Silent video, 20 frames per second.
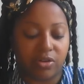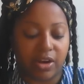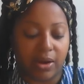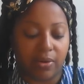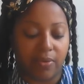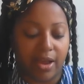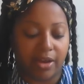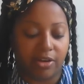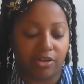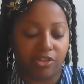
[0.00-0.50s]

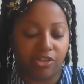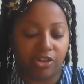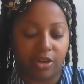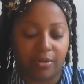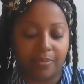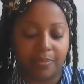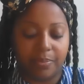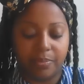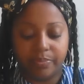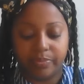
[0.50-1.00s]

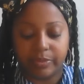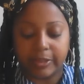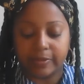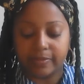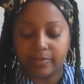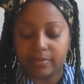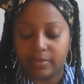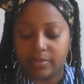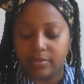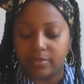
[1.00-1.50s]
direction.
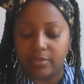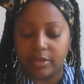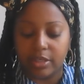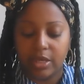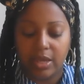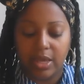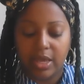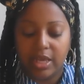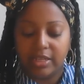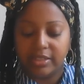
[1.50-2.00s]

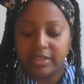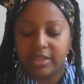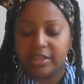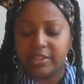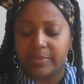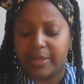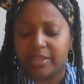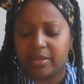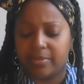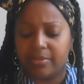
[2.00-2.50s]
Tell
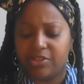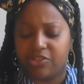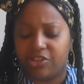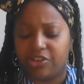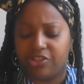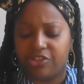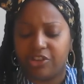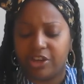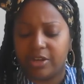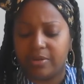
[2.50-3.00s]
us about the
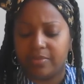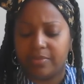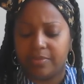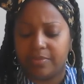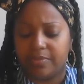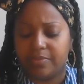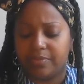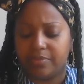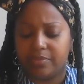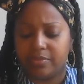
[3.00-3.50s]
magician.
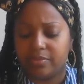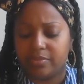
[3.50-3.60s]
